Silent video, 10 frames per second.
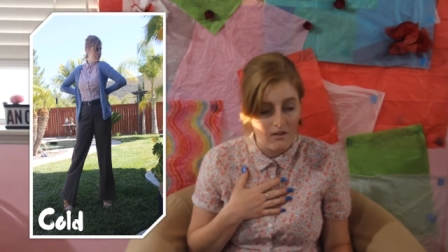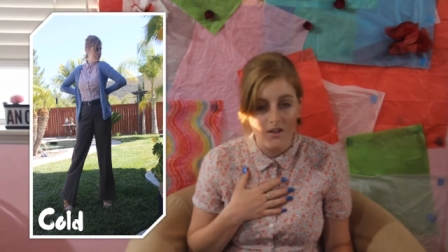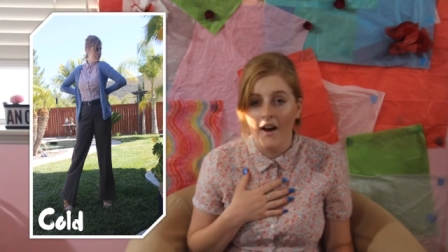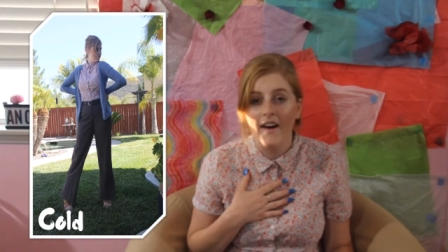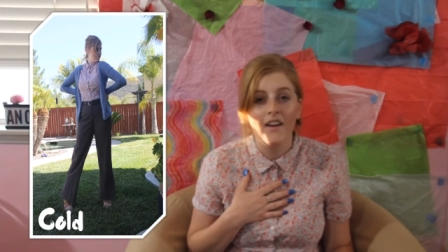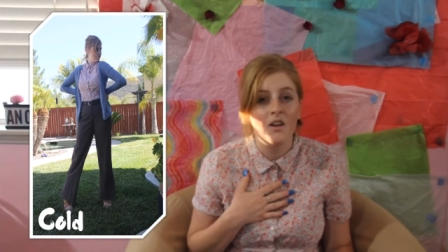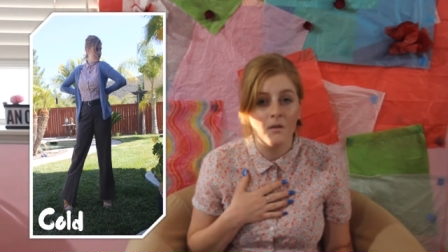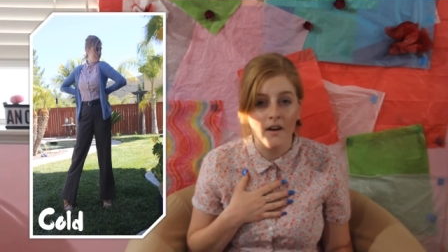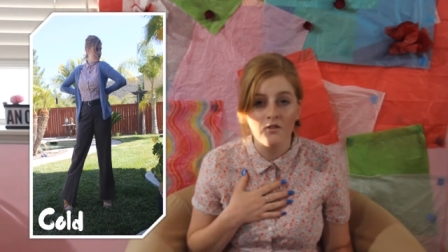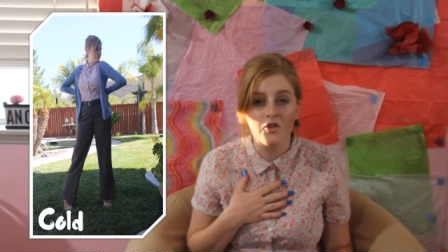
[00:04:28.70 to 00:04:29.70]
tie it
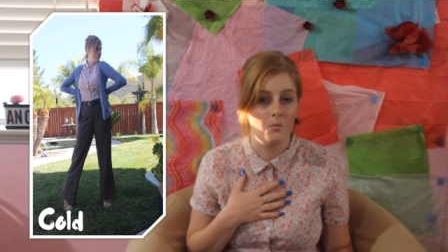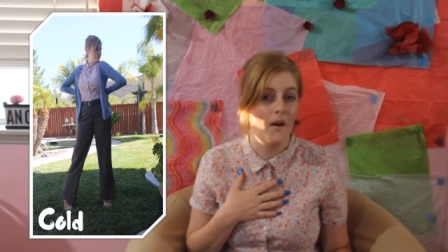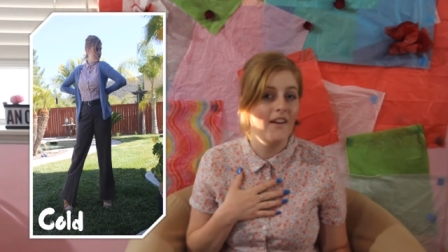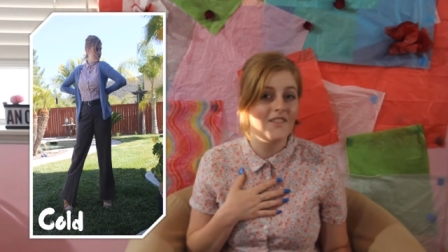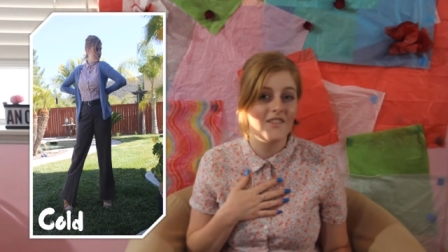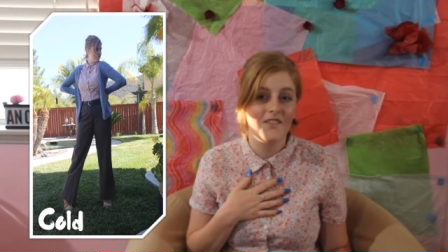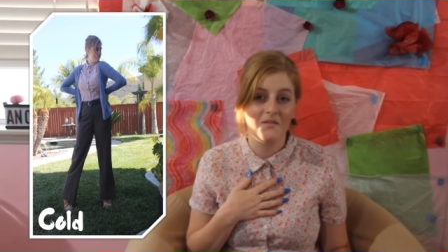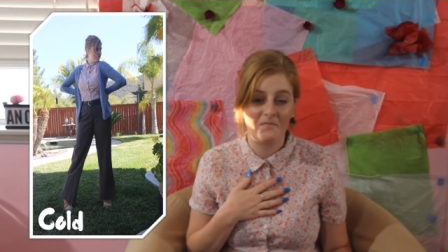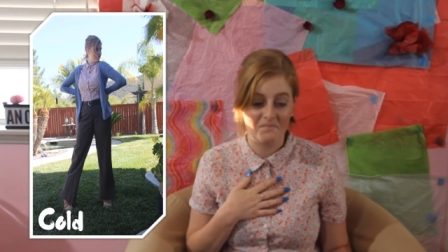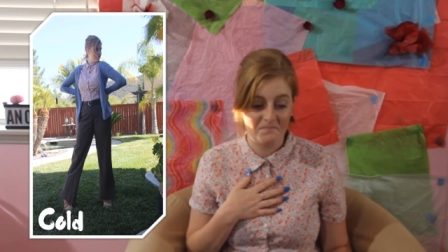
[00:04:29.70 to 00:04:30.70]
around your waist
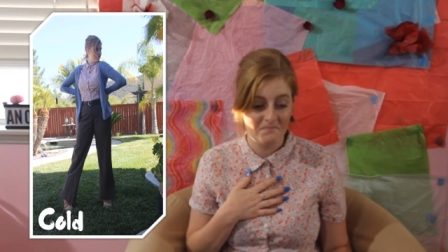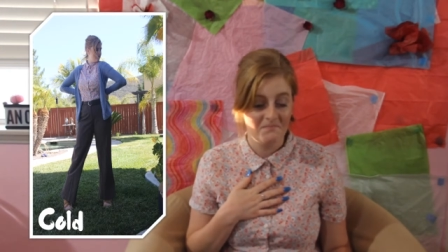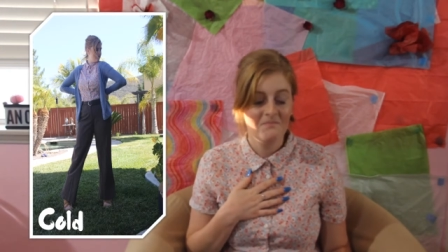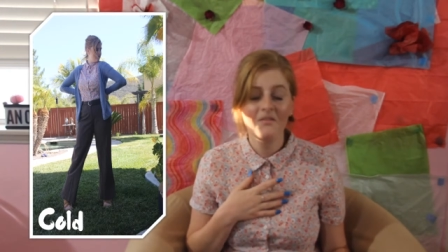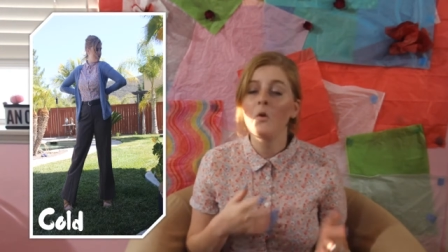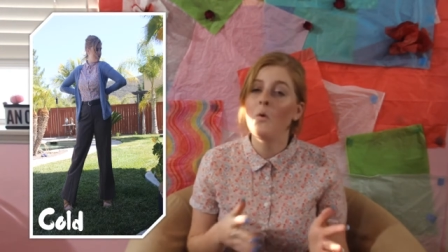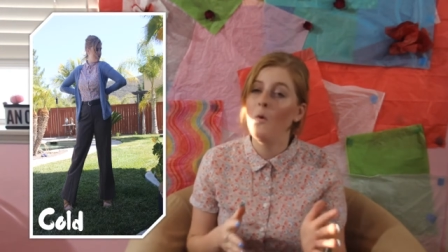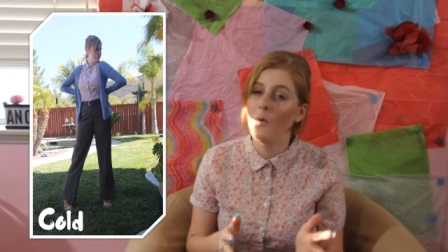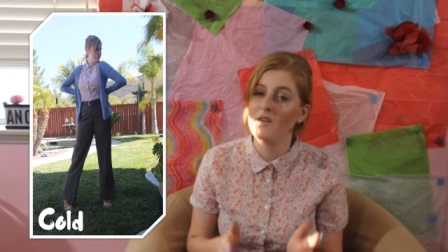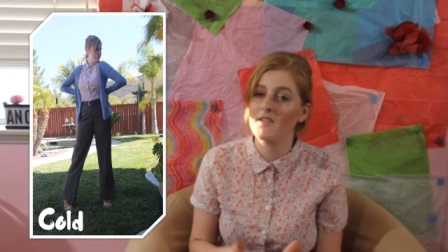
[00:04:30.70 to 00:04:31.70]

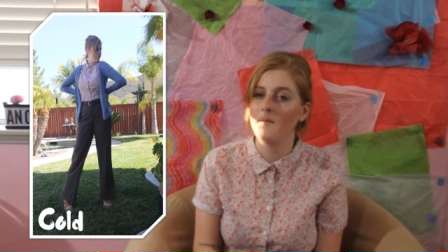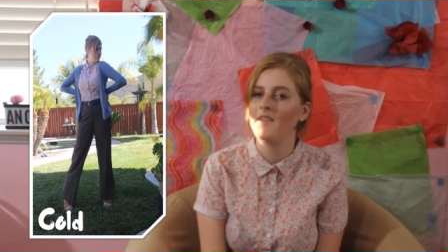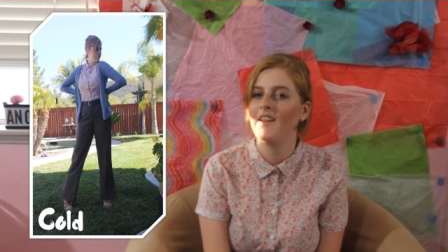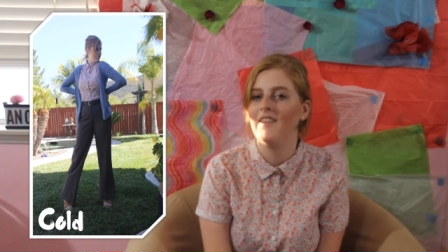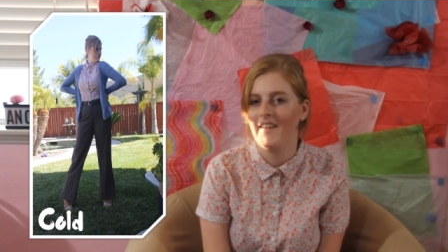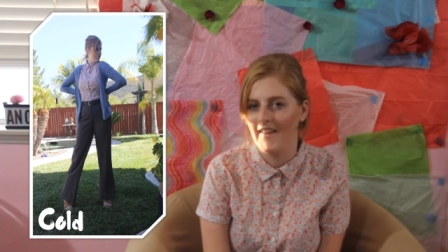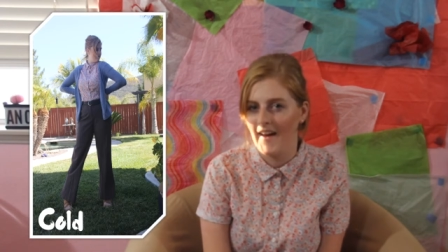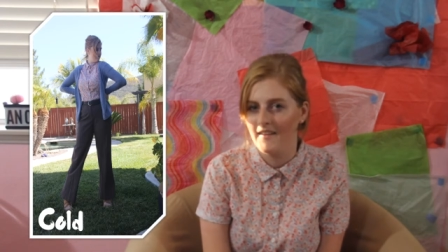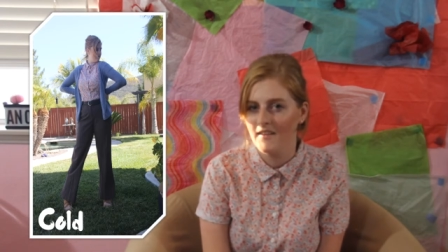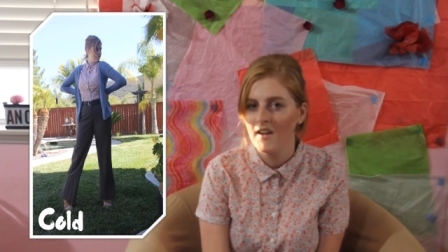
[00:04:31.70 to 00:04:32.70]
or something like that.